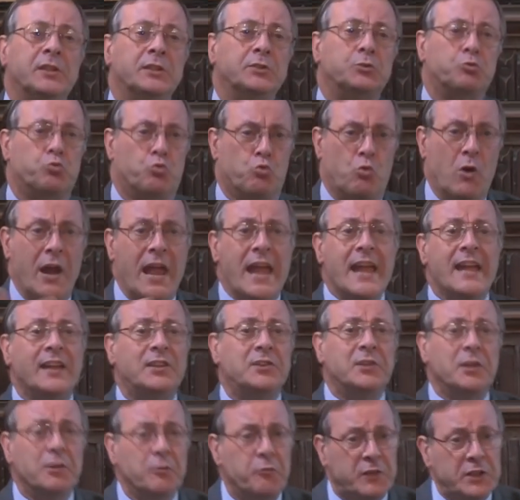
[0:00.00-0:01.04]
this
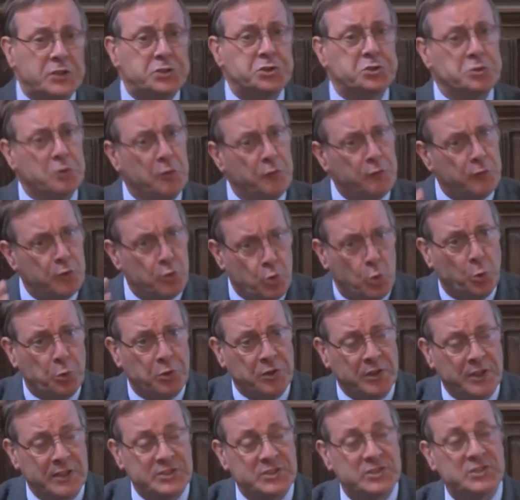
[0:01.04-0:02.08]
radiant vision of
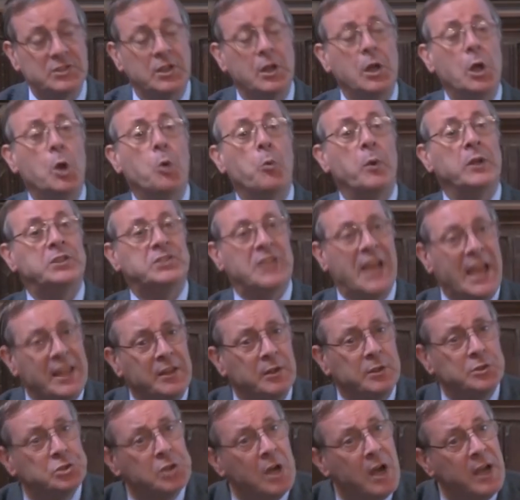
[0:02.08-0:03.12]
goodness which
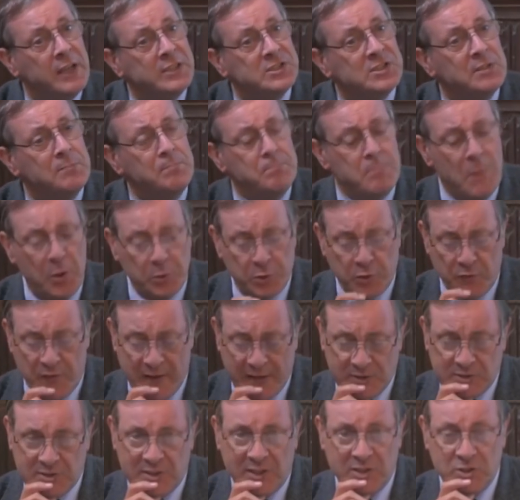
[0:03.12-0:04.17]
energizes and
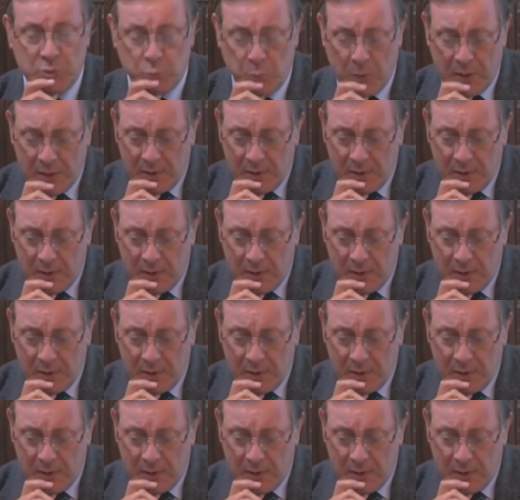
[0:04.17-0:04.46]
motivates us.